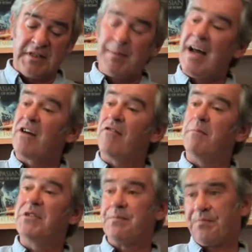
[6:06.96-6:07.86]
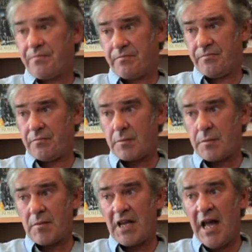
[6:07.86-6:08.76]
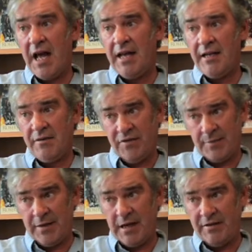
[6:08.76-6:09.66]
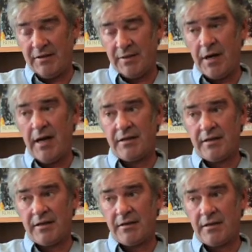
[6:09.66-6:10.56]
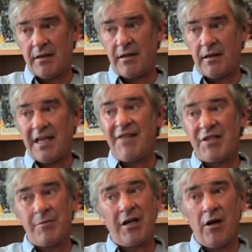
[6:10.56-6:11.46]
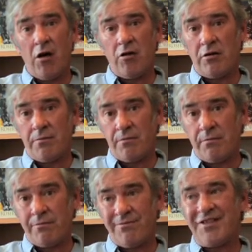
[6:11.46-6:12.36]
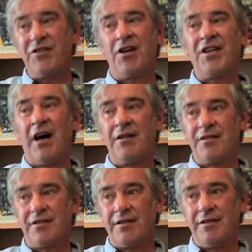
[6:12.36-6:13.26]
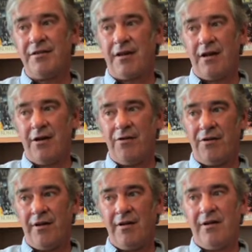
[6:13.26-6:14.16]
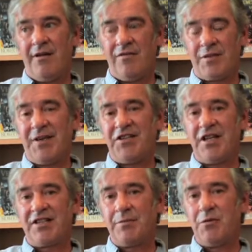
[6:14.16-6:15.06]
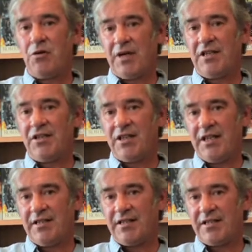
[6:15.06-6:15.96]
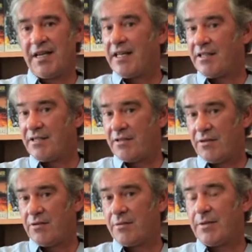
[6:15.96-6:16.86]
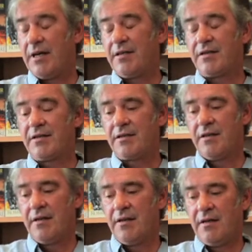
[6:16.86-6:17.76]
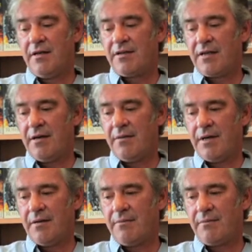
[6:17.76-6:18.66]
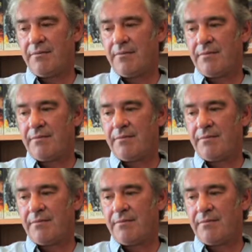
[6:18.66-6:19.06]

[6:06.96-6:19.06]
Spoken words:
He's bankrupt, and Sabinus gives him a loan, but not an unsecured loan. Vespasian has to mortgage his estates to Sabinus. So,